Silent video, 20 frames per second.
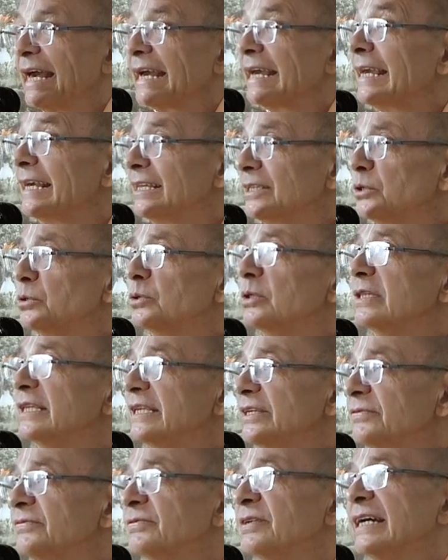Can you
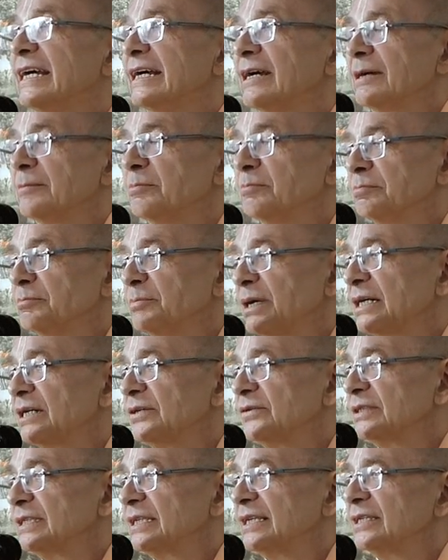leave
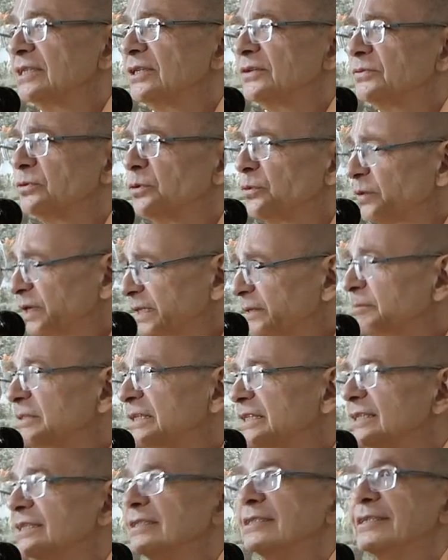Bhagavad Gita for one
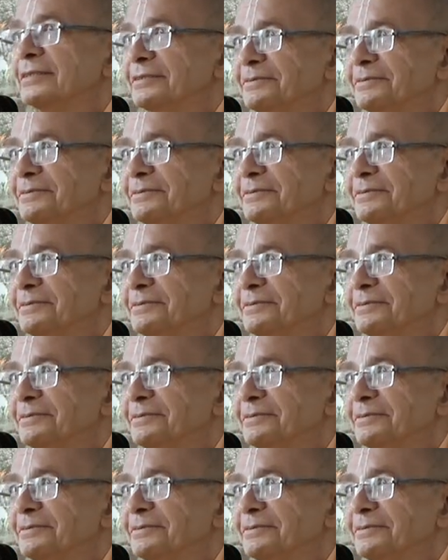minute?